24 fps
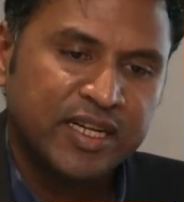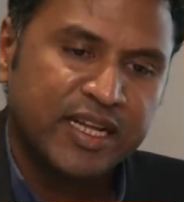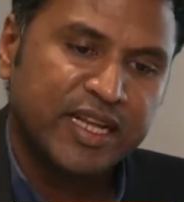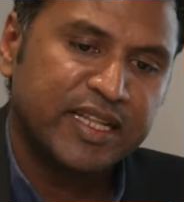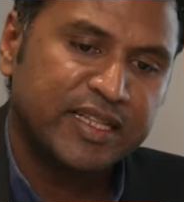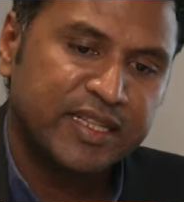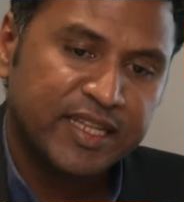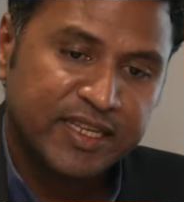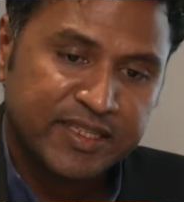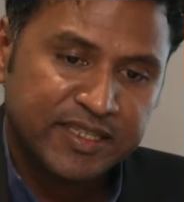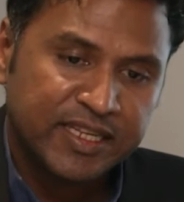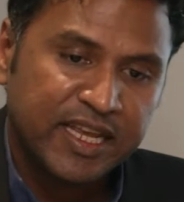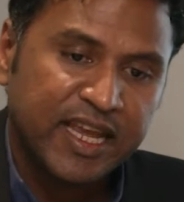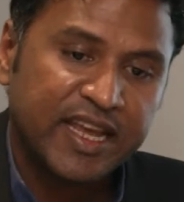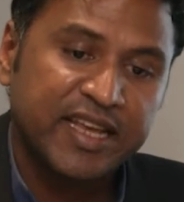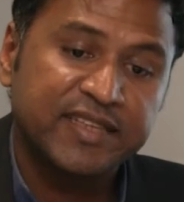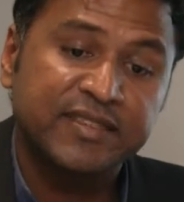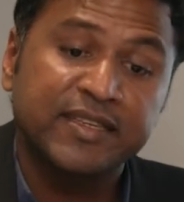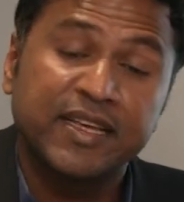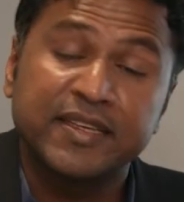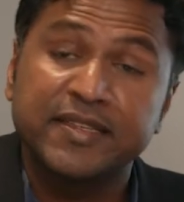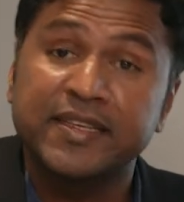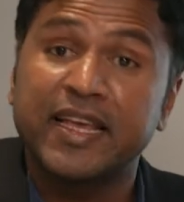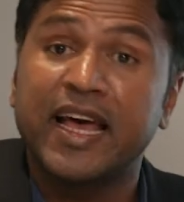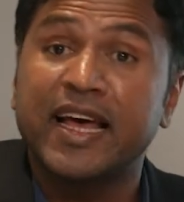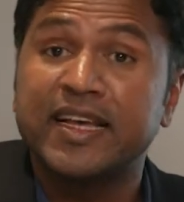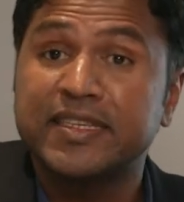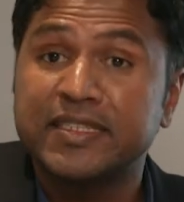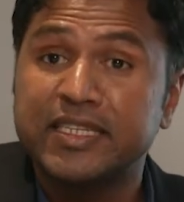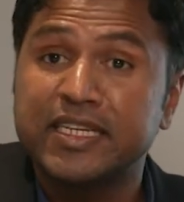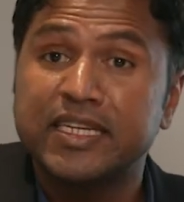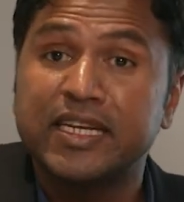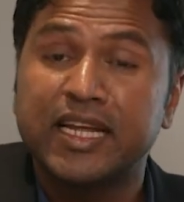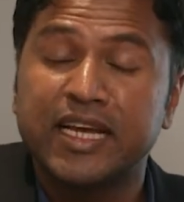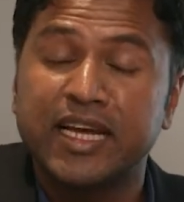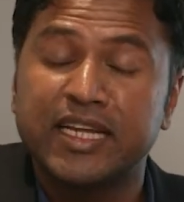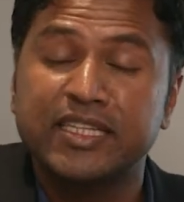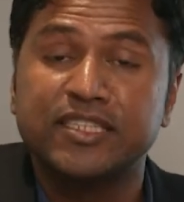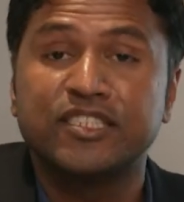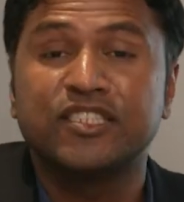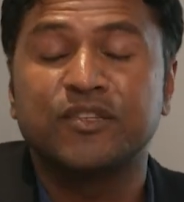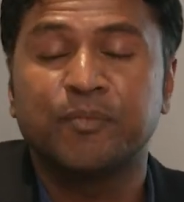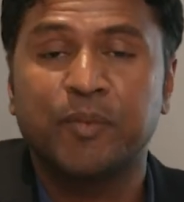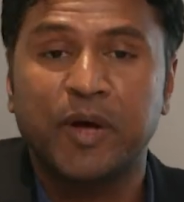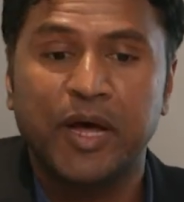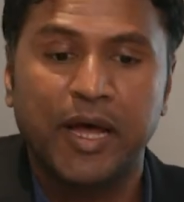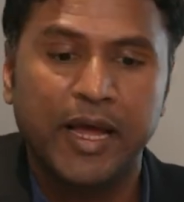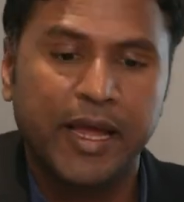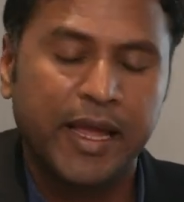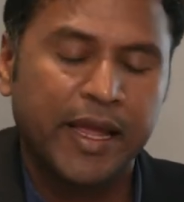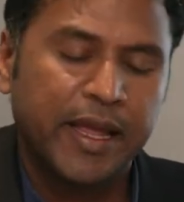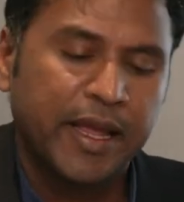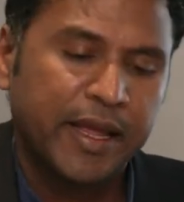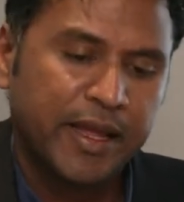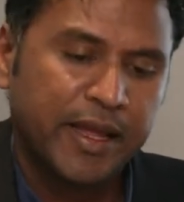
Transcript: in this case Assassin and Spy.